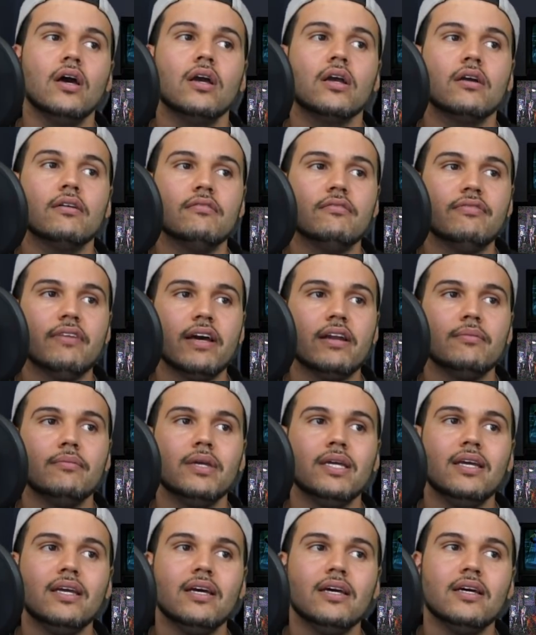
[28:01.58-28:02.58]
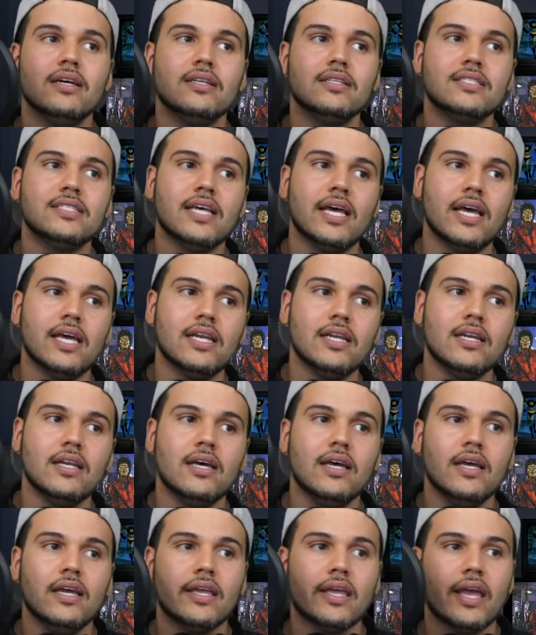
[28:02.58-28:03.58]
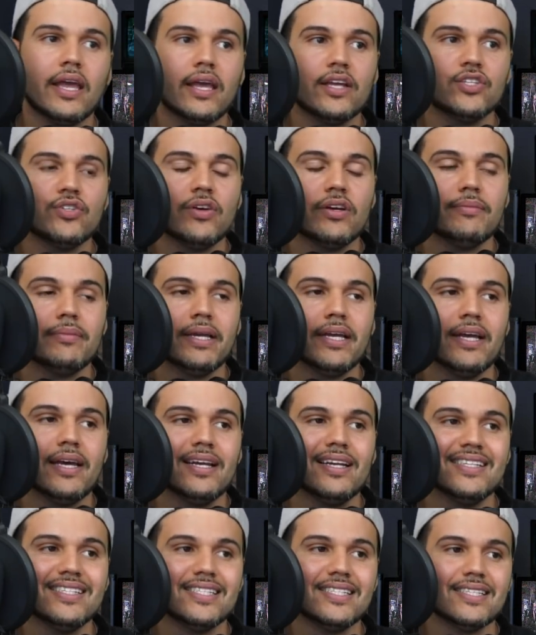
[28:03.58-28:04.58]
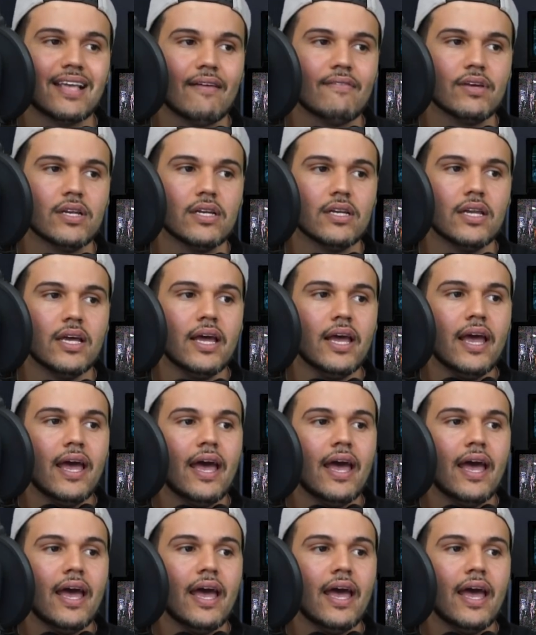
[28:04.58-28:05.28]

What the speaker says: Confide in Me, 10, Can't Get You Out of My Head, 7,